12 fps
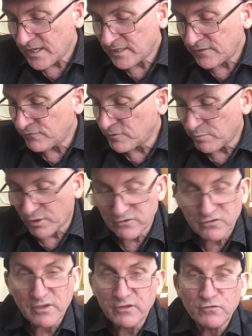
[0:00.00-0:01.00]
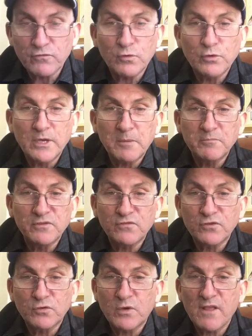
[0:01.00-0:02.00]
And if you box those 4 numbers
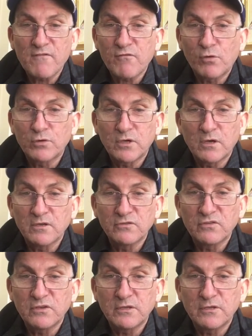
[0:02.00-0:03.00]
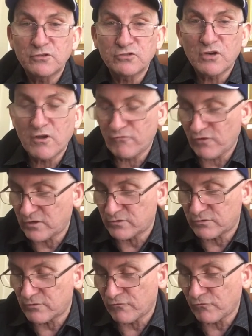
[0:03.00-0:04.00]
for $24 in a trifecta
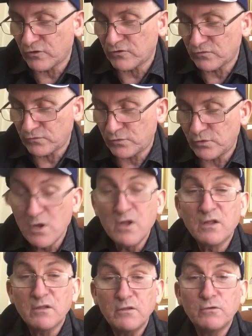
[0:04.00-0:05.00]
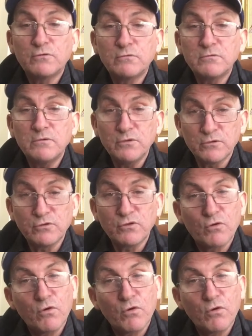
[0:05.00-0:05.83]
or a first 4, you'll do